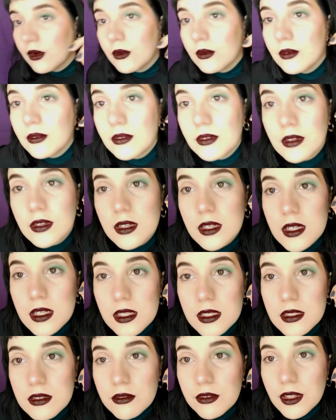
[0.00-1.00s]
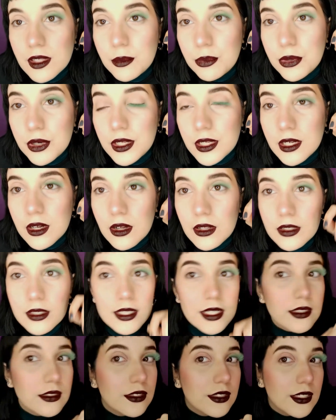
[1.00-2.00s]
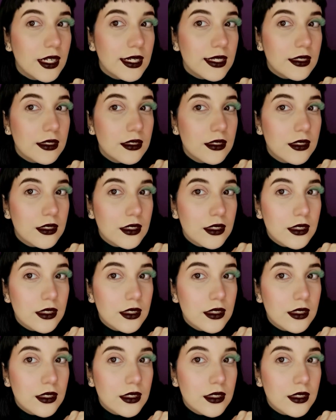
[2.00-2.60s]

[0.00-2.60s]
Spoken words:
though. It's a really pretty color. Can you see that?